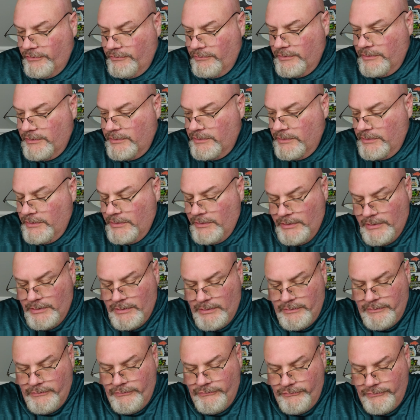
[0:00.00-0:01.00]

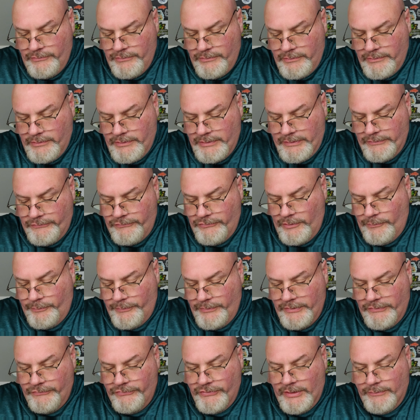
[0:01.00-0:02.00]
Let's
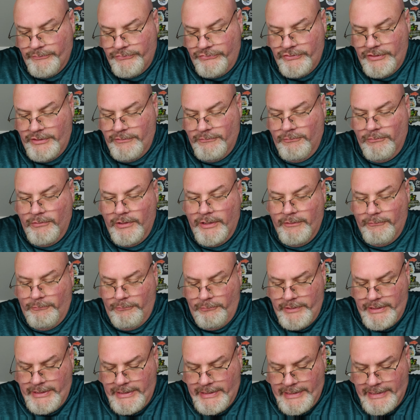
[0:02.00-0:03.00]
open this up, see what
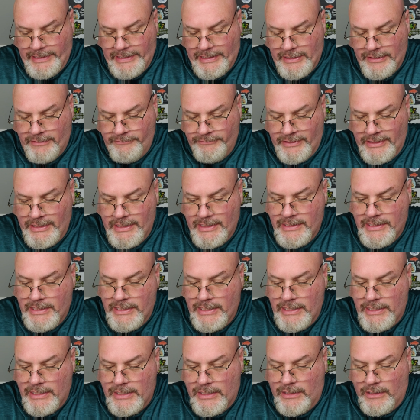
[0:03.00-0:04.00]
we have in
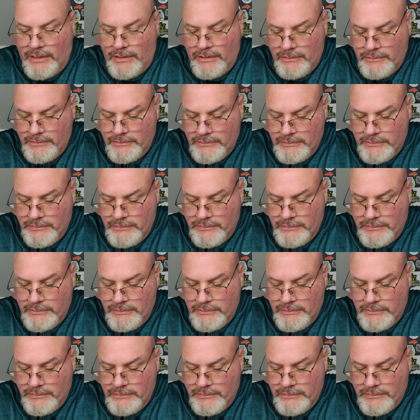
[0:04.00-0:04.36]
here.